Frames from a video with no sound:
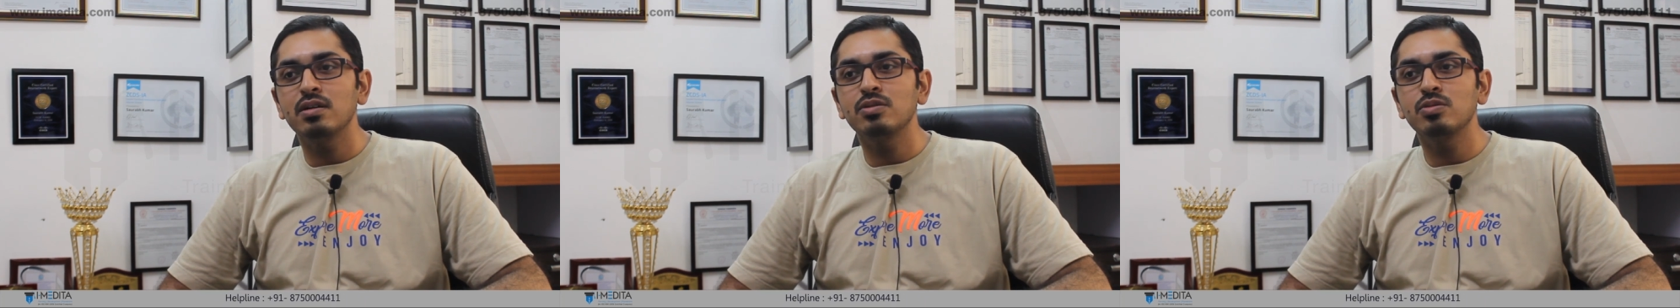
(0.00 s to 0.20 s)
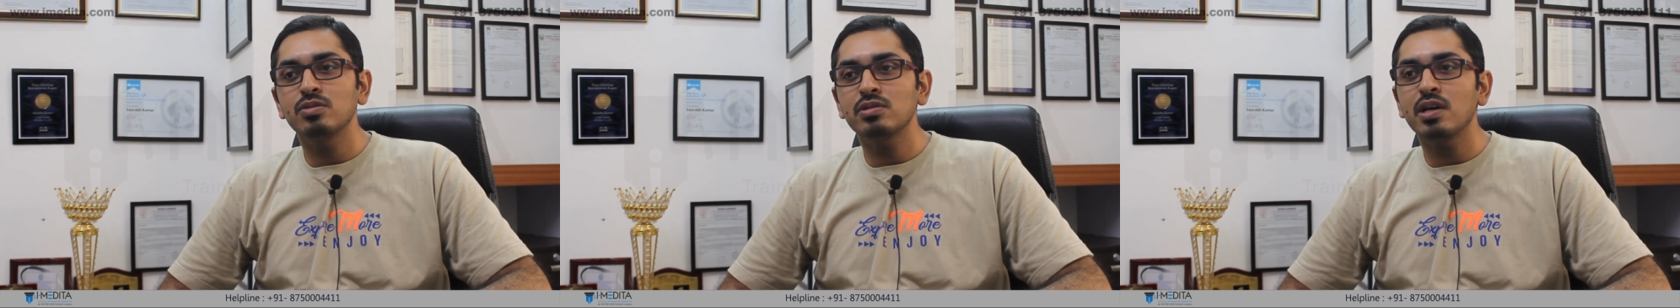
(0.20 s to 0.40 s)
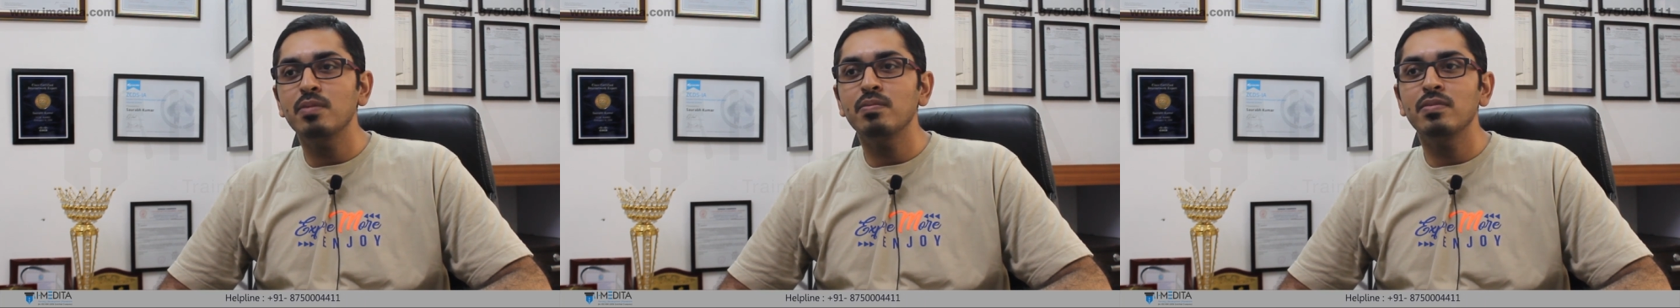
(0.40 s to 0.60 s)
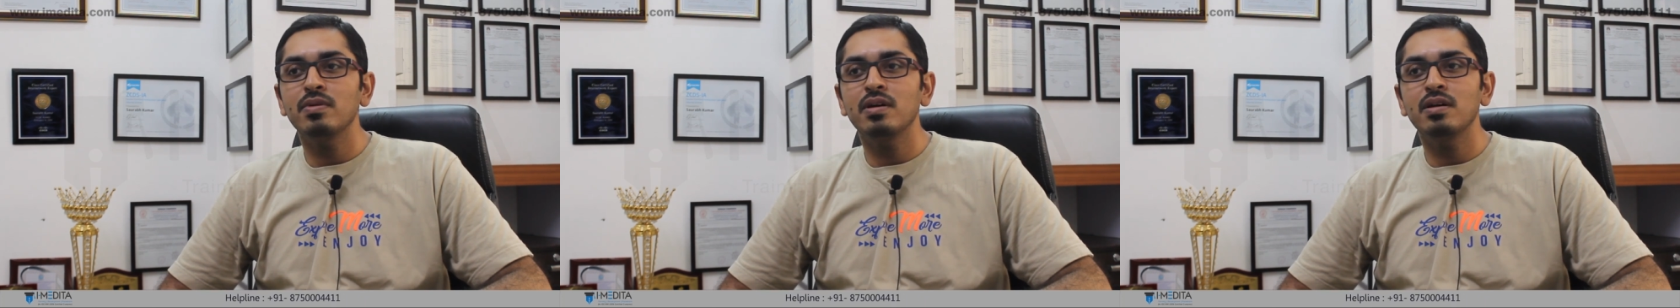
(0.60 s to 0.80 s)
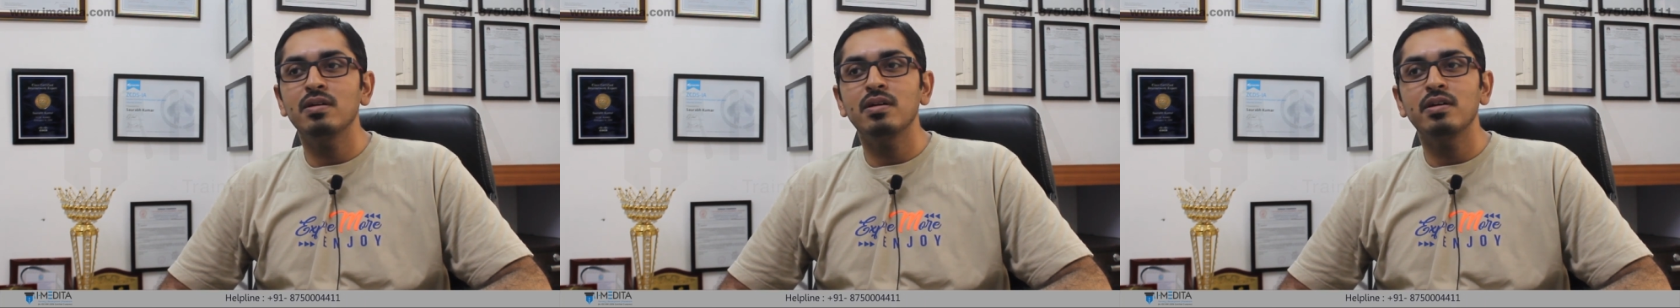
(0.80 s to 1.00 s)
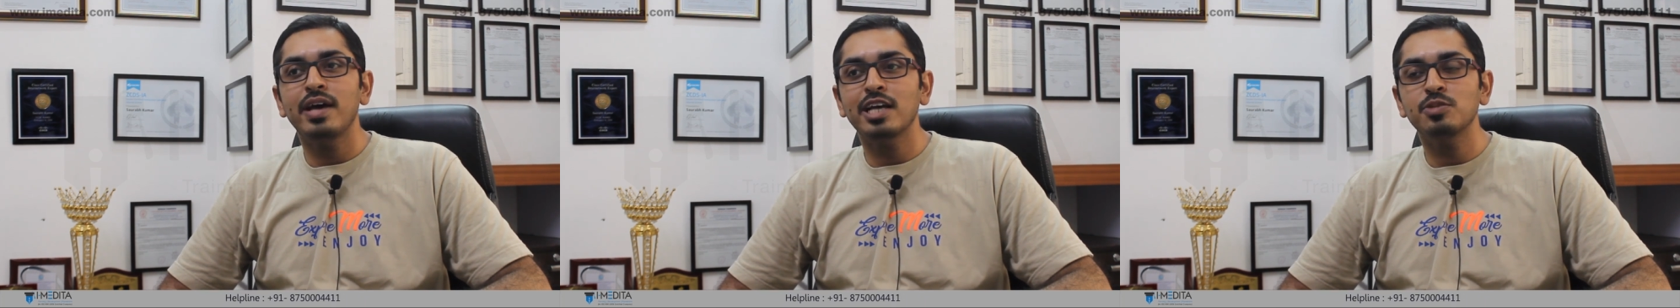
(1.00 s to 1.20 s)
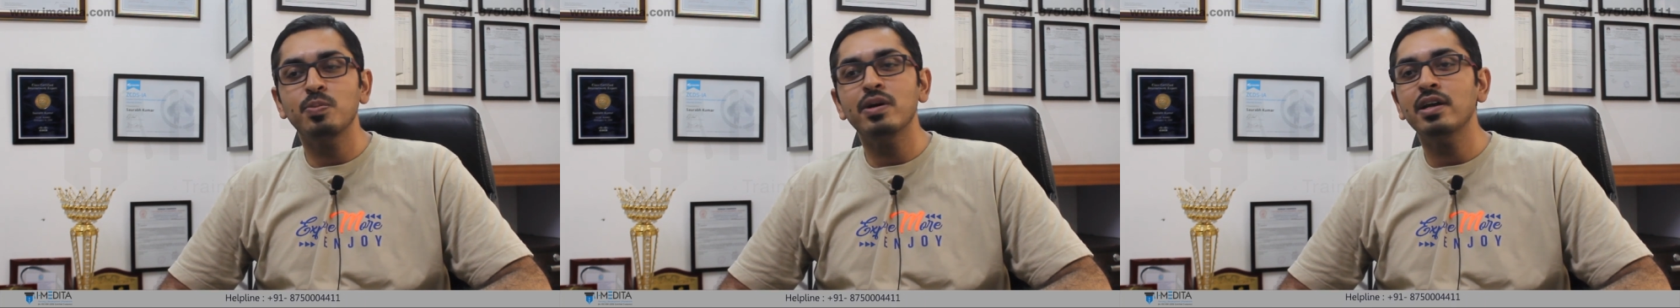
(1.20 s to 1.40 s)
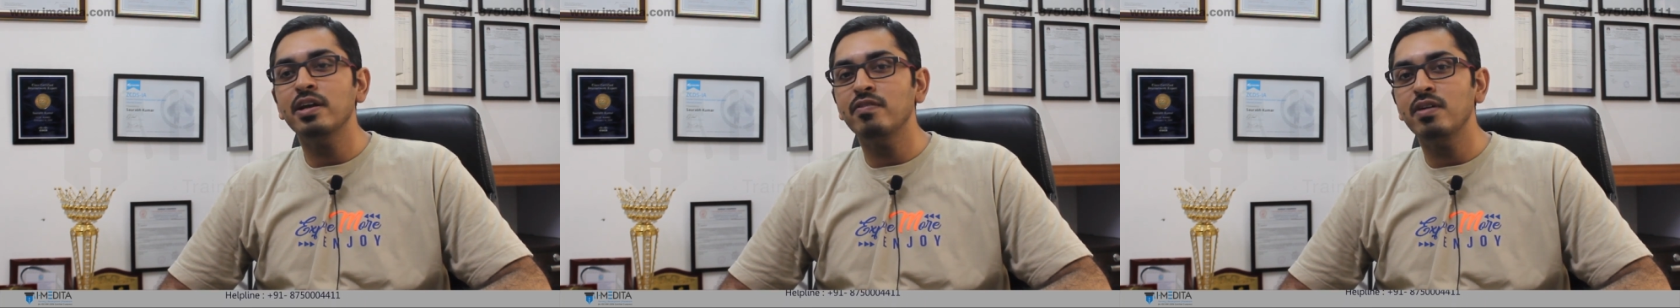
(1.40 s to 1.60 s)
do some
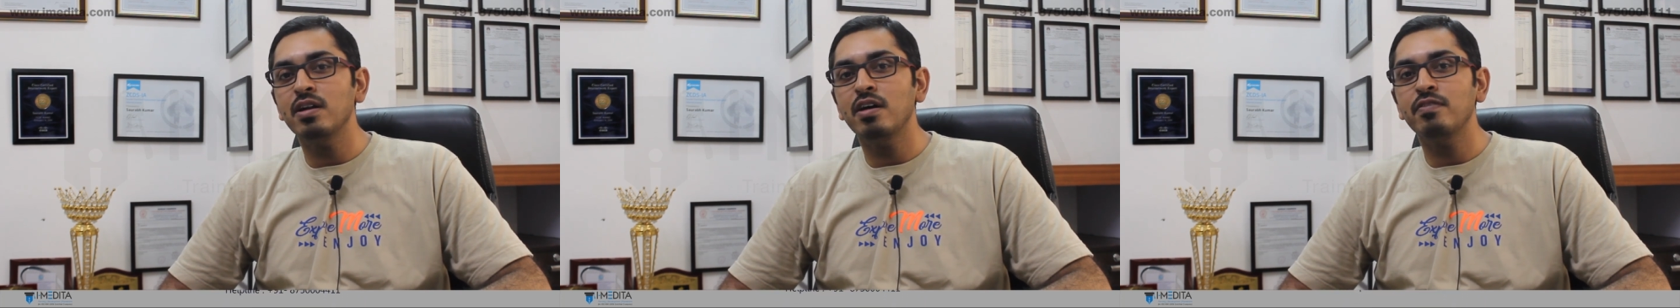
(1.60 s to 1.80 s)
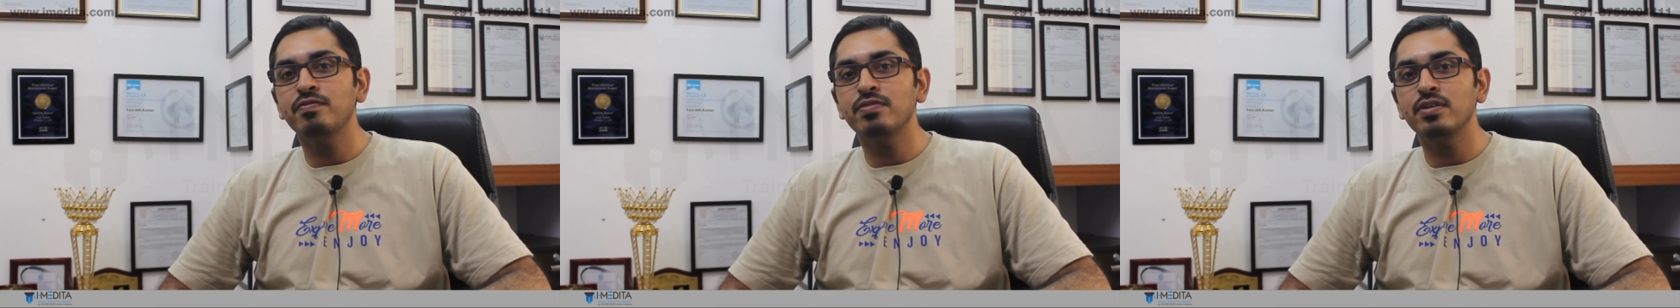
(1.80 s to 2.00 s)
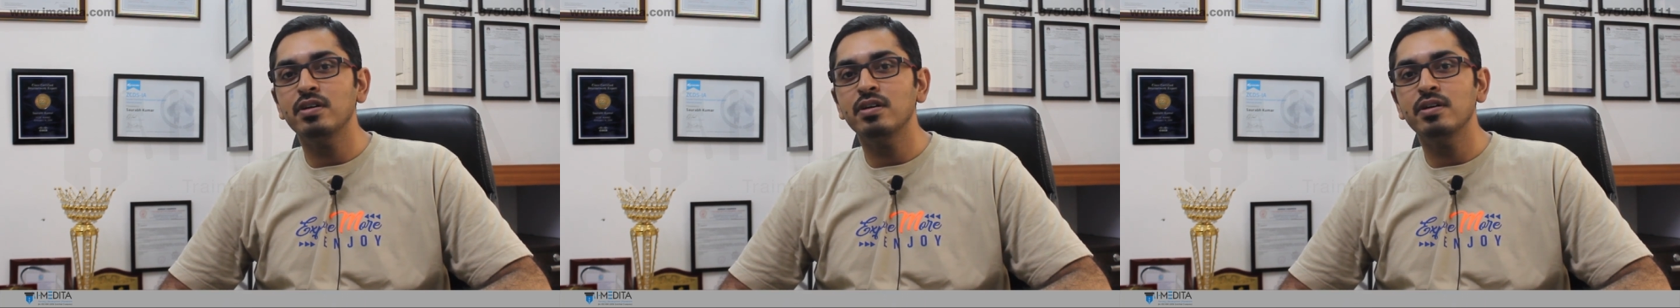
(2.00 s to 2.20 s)
expert level of